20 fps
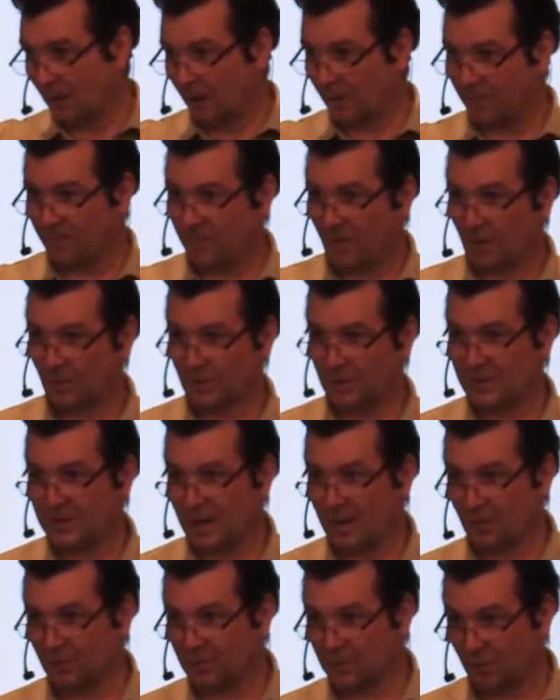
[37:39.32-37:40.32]
are fallen
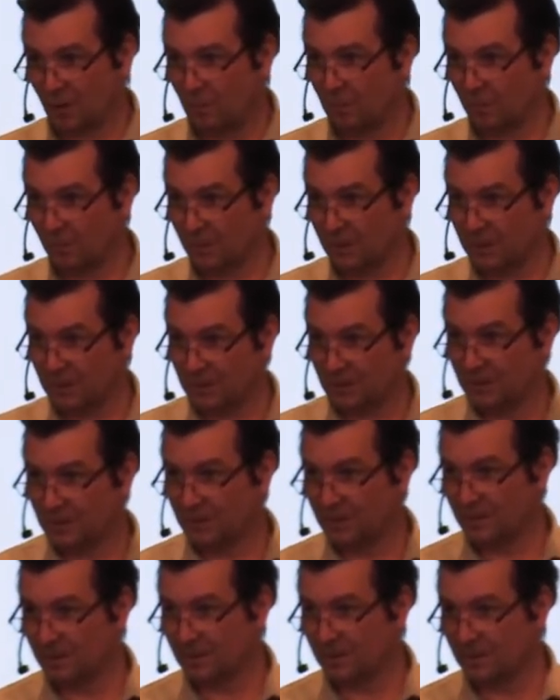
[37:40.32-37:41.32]
down trembling
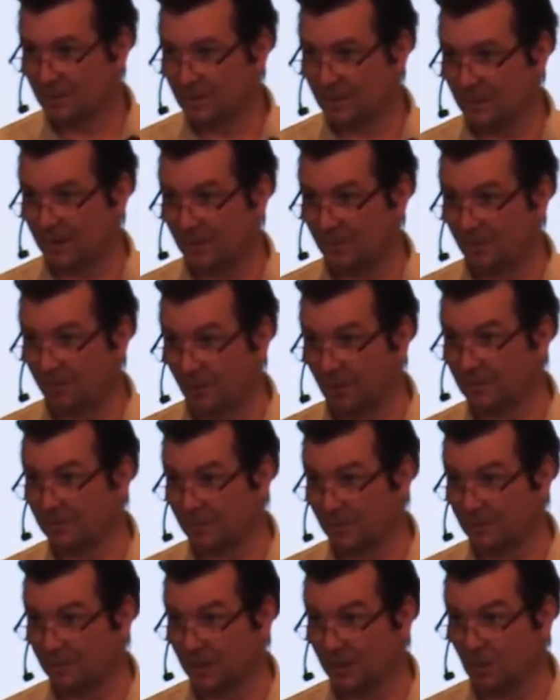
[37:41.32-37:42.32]
in front
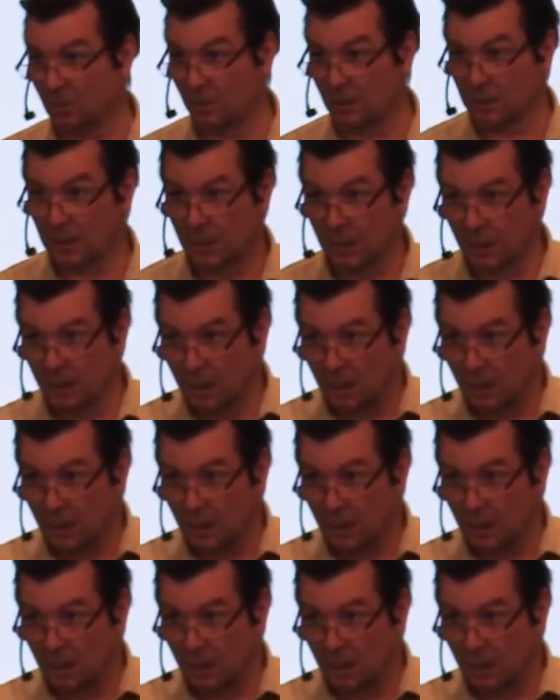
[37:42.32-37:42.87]
of him and going,